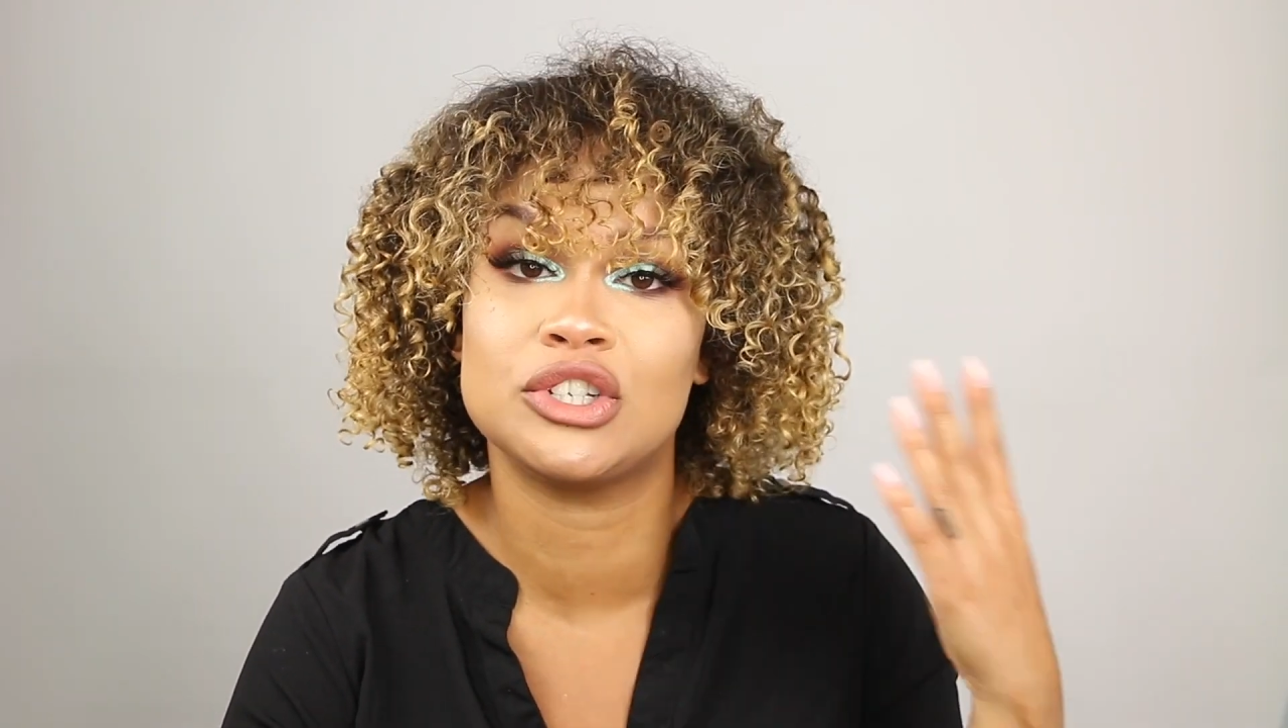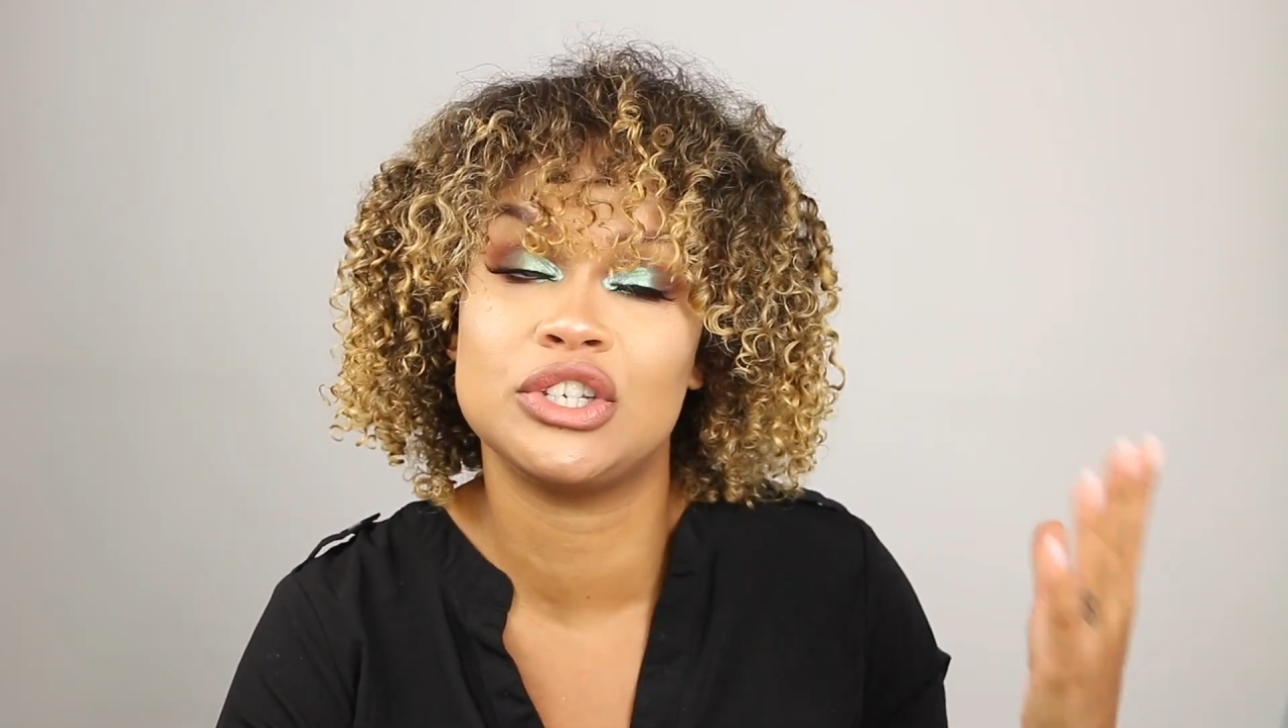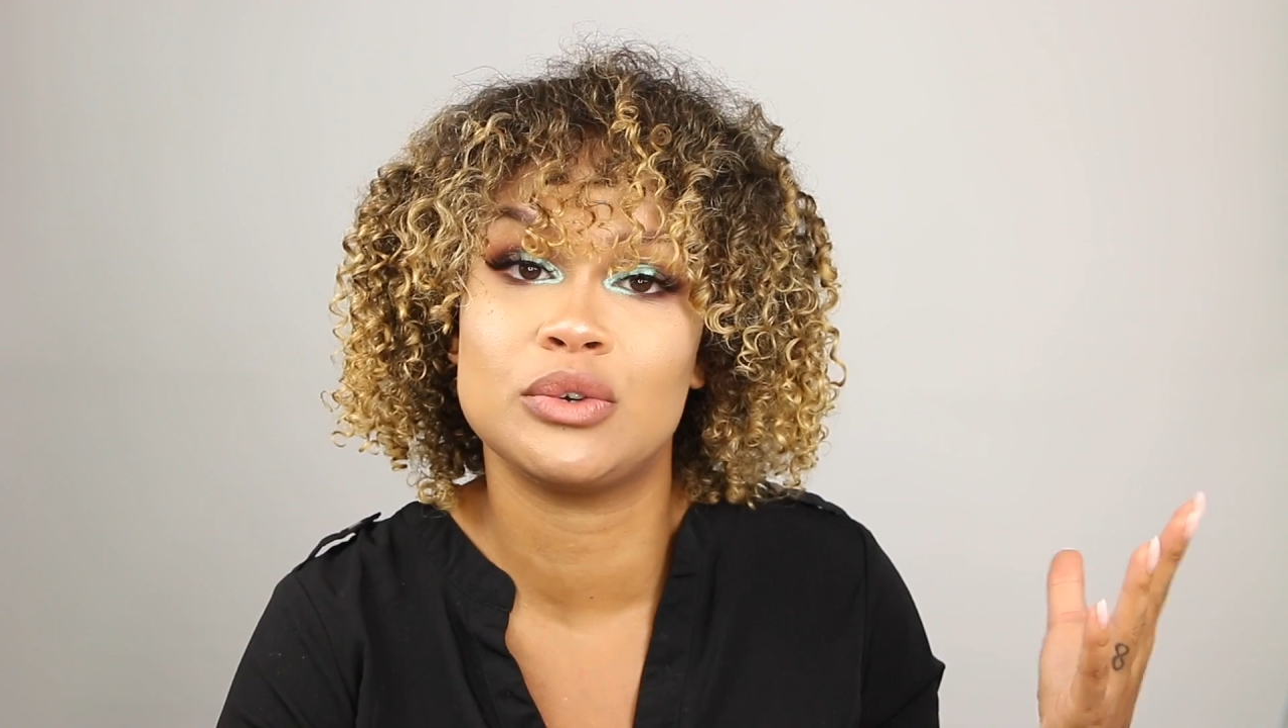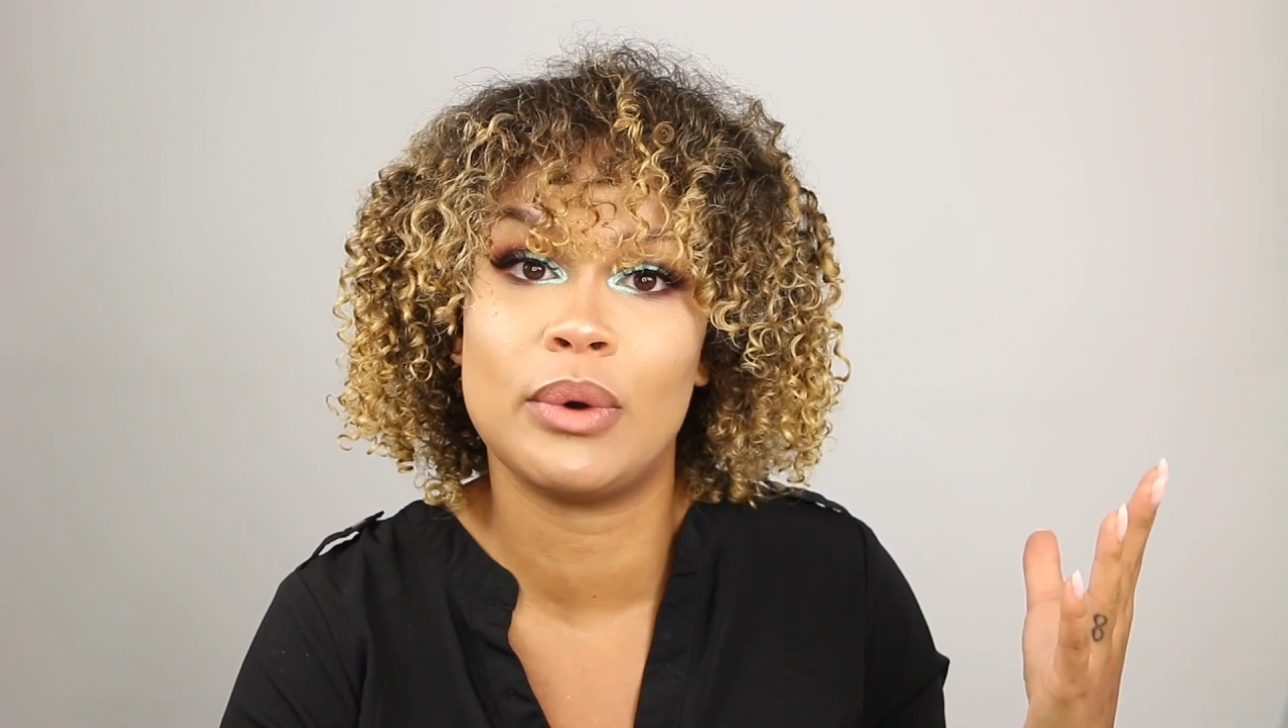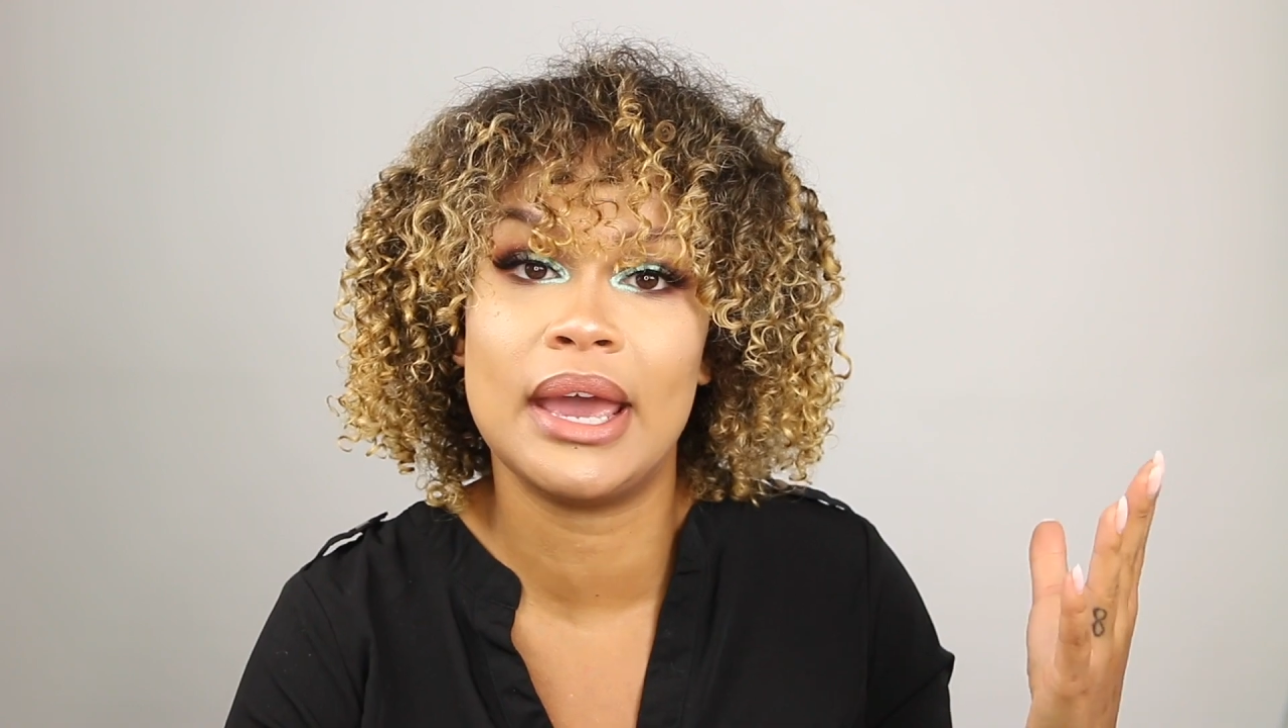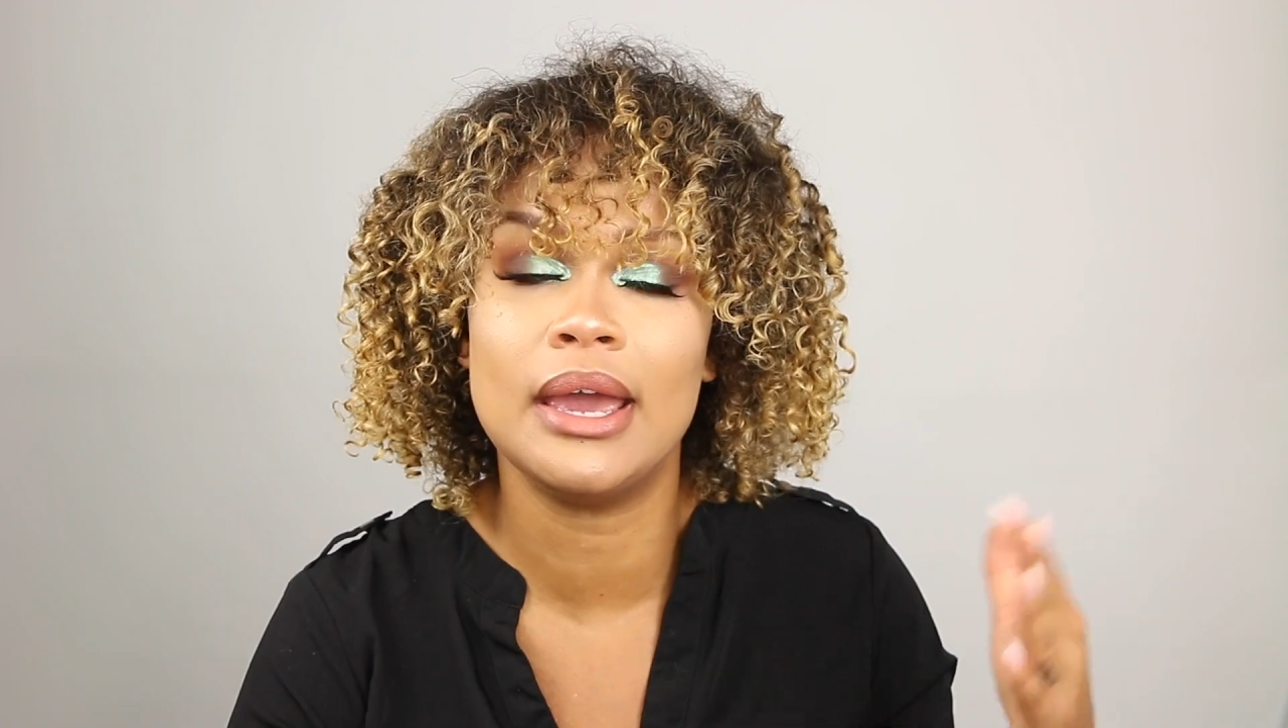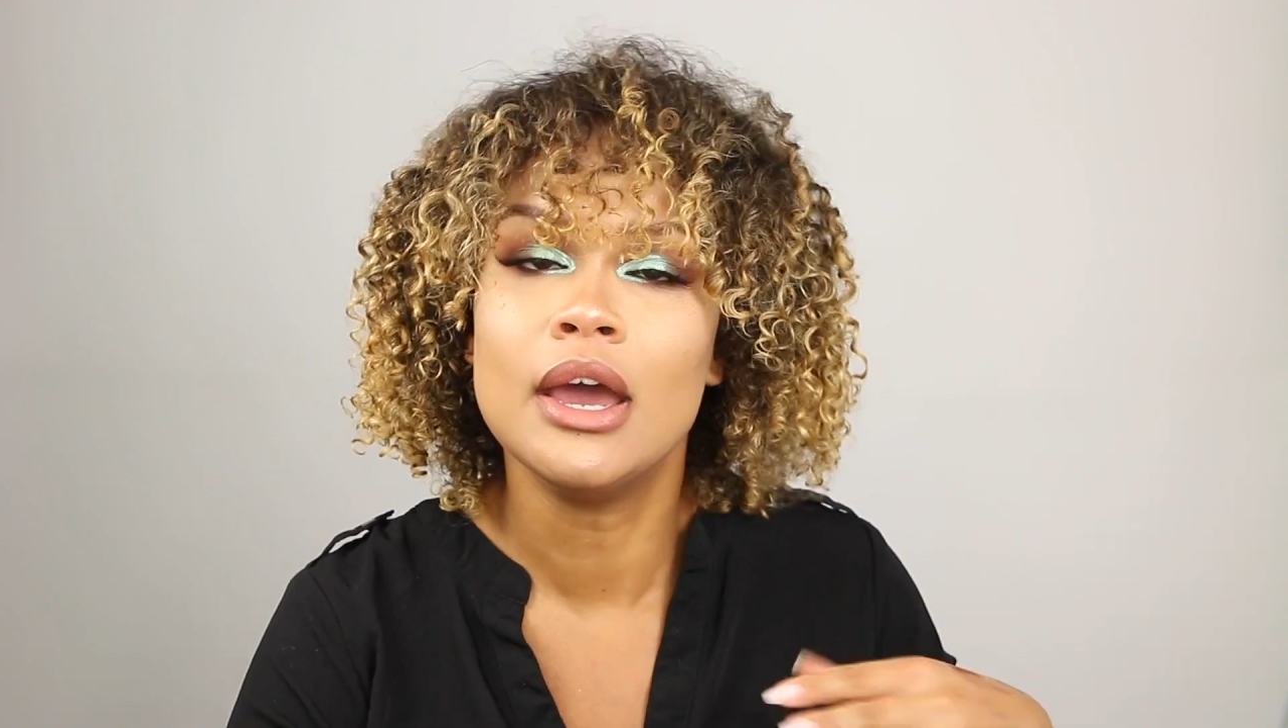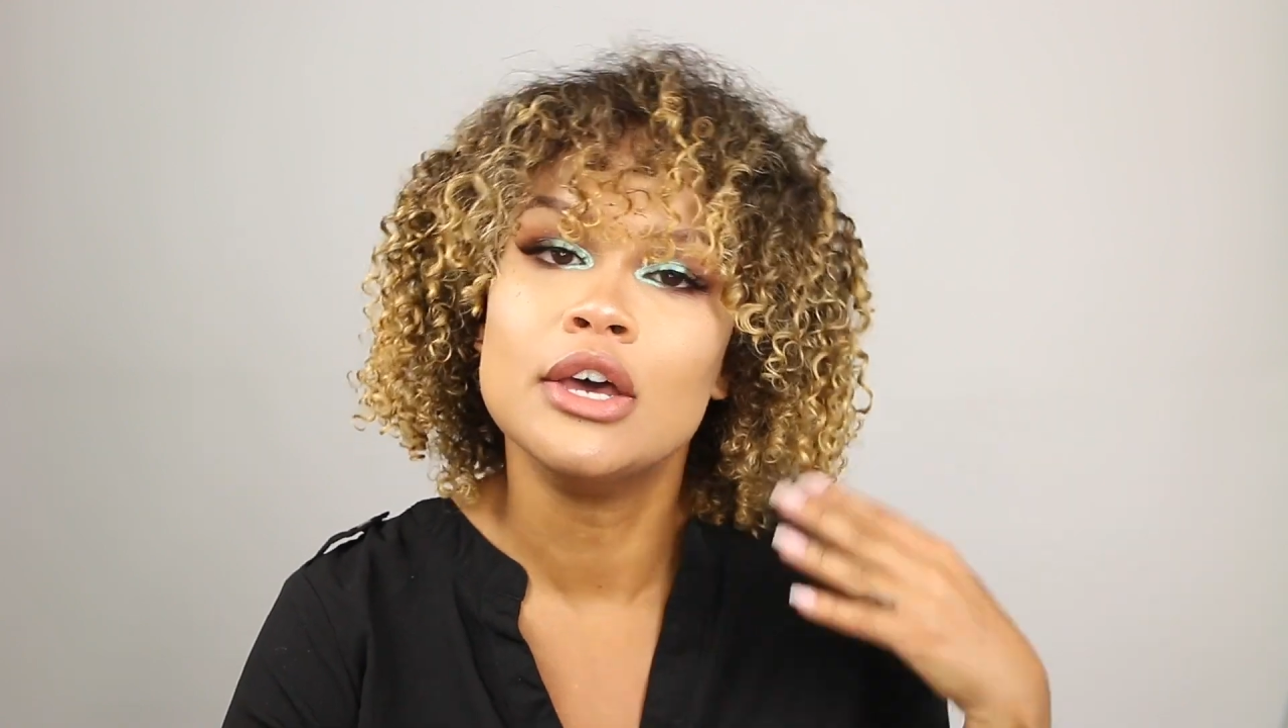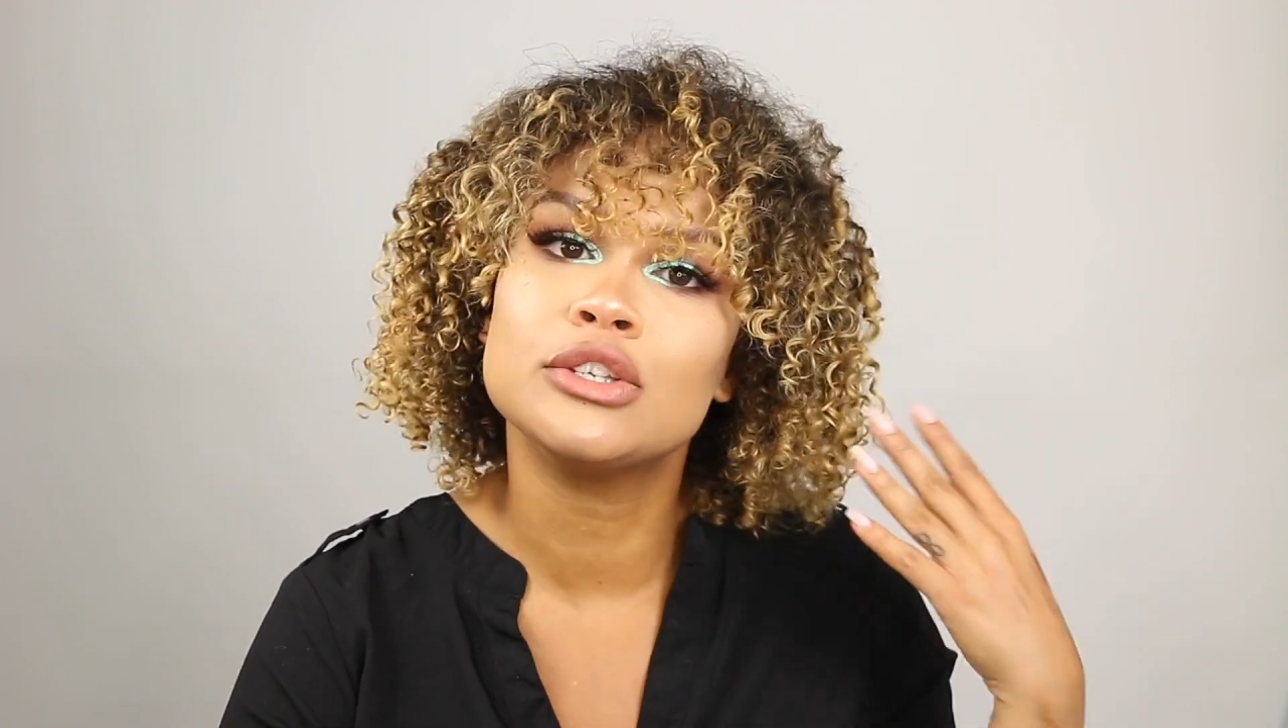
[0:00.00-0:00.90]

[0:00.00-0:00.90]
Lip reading: she's away.